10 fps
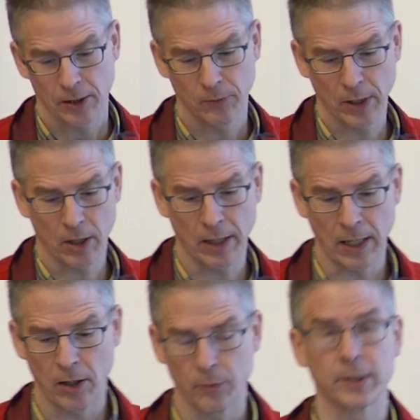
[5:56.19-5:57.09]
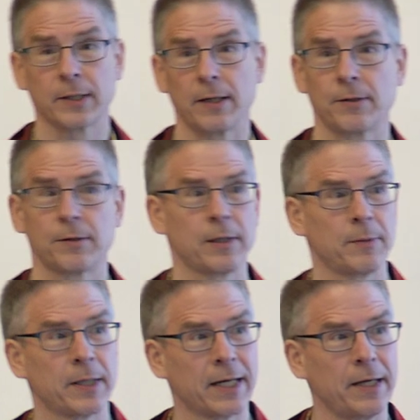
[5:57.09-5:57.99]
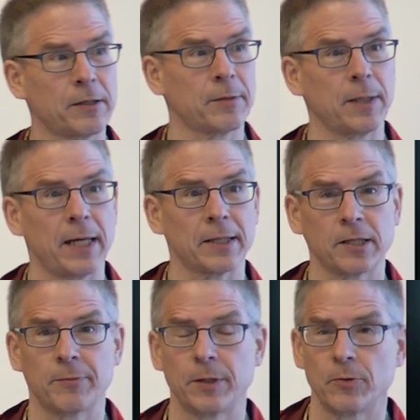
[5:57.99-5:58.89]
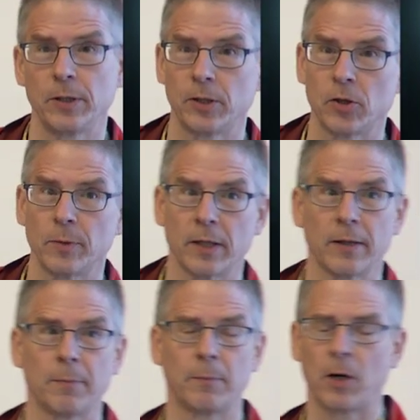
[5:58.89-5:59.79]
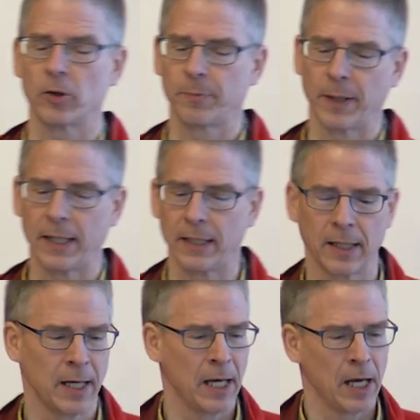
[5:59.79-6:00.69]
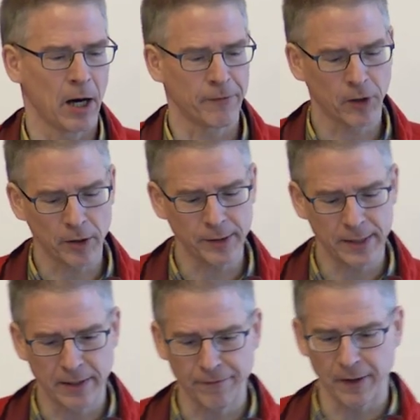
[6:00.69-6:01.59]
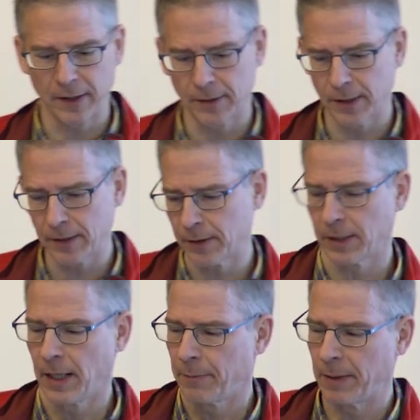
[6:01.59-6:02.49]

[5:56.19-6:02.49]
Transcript: So we, I always stress the, the great similarities between human and the mouse brain. Of course, there are differences.